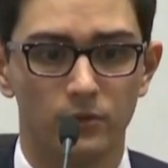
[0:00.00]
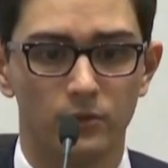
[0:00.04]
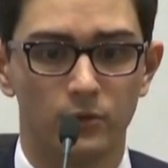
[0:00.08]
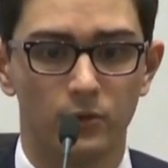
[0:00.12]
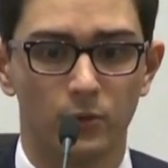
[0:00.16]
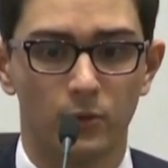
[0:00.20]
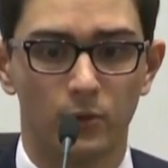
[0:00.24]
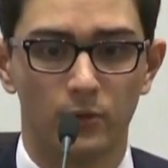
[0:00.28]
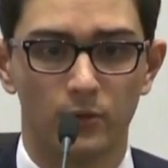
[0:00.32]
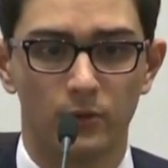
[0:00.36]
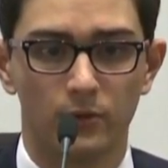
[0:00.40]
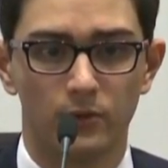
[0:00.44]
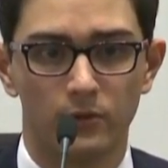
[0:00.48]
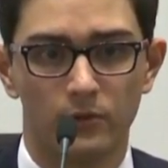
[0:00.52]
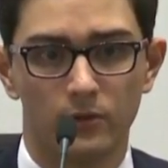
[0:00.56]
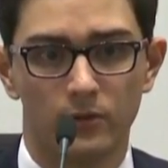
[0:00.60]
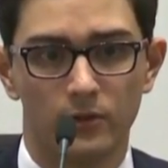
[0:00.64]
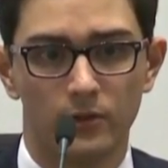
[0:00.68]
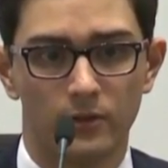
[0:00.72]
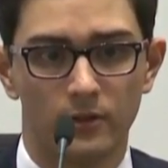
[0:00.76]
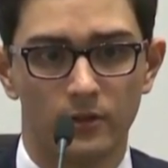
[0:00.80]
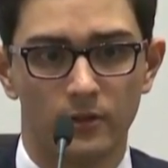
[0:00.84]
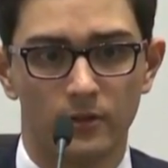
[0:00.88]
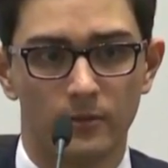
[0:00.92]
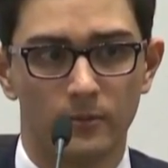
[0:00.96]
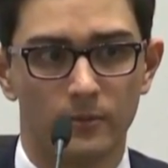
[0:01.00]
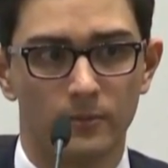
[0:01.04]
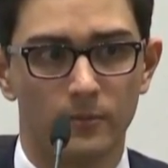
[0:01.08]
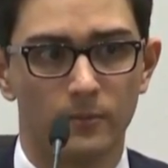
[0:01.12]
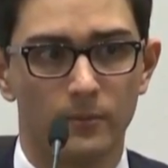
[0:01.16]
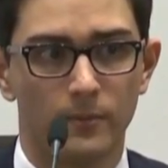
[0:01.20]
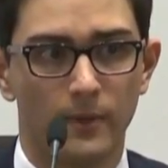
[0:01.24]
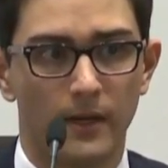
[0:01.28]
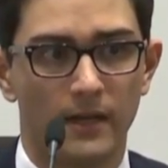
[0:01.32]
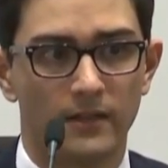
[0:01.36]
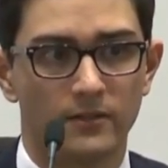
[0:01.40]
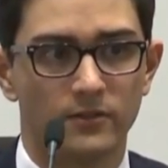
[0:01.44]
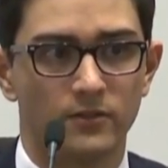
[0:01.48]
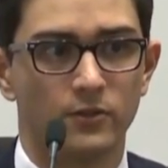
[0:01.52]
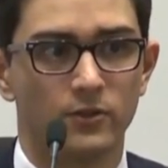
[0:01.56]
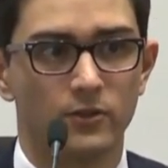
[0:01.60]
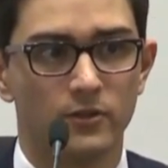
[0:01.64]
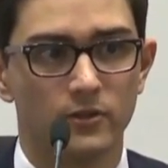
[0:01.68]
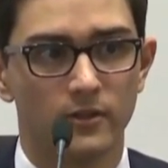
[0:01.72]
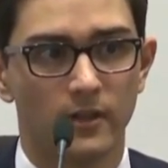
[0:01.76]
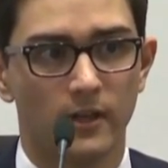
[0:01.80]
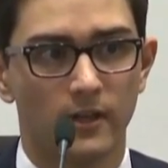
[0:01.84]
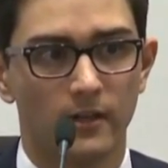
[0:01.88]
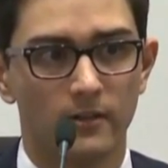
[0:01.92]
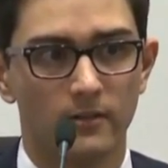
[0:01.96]
Toward the passenger
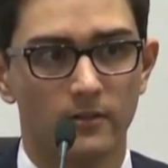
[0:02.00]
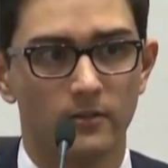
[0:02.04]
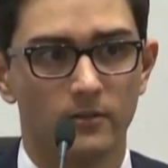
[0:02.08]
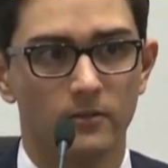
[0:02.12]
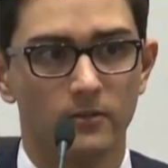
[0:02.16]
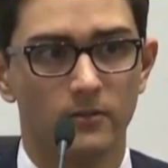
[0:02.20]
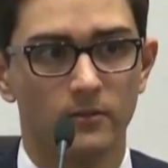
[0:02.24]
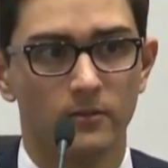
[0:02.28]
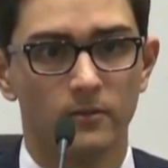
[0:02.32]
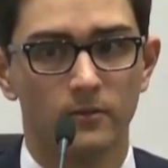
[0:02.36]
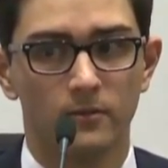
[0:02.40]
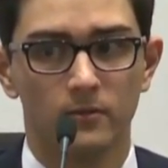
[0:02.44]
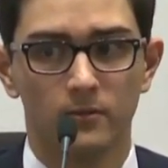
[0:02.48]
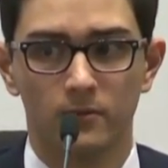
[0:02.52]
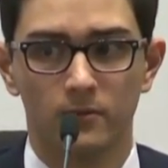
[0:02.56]
side. Okay.